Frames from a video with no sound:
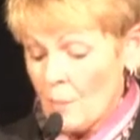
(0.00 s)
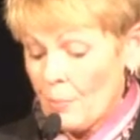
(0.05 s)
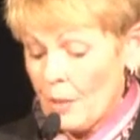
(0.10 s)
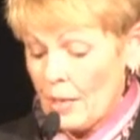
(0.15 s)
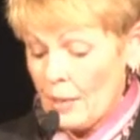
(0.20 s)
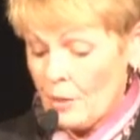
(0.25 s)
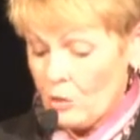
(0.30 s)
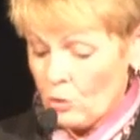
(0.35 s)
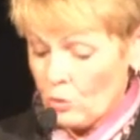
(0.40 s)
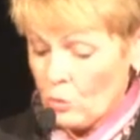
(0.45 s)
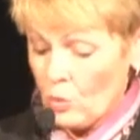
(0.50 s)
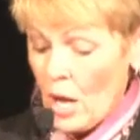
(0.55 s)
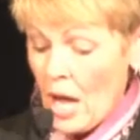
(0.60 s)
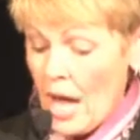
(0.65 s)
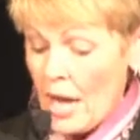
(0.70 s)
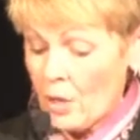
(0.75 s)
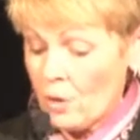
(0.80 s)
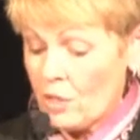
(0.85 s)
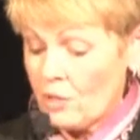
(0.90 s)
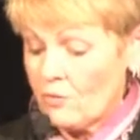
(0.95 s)
but through
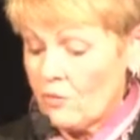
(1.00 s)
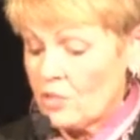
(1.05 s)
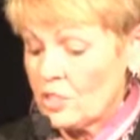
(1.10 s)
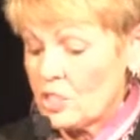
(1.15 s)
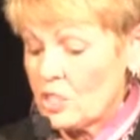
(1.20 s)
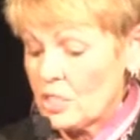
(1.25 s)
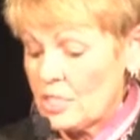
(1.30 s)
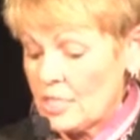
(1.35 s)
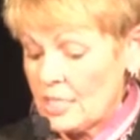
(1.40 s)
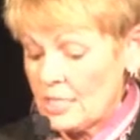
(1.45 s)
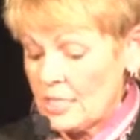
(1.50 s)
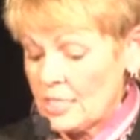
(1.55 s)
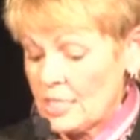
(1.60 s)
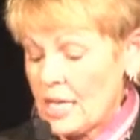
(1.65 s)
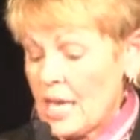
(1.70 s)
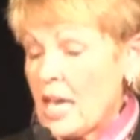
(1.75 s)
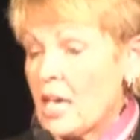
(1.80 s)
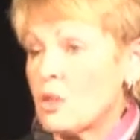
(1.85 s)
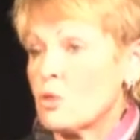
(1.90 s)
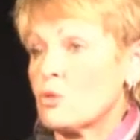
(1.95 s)
higher efficiencies
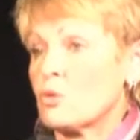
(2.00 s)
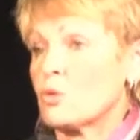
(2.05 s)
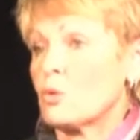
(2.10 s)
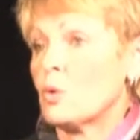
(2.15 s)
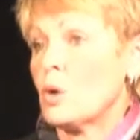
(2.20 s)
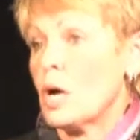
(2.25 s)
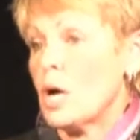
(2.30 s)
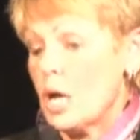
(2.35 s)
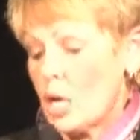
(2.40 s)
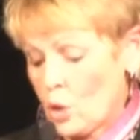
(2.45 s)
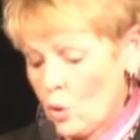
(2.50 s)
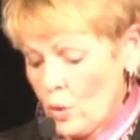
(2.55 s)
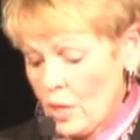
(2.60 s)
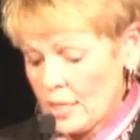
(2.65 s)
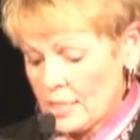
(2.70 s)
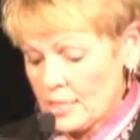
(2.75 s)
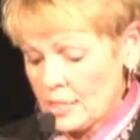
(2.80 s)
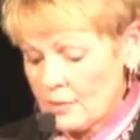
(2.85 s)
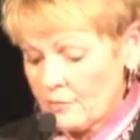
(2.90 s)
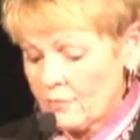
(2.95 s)
gained through
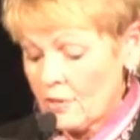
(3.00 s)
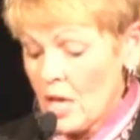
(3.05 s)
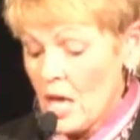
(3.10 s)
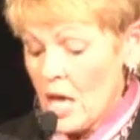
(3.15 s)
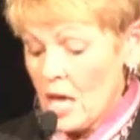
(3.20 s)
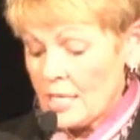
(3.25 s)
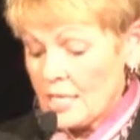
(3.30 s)
aggressive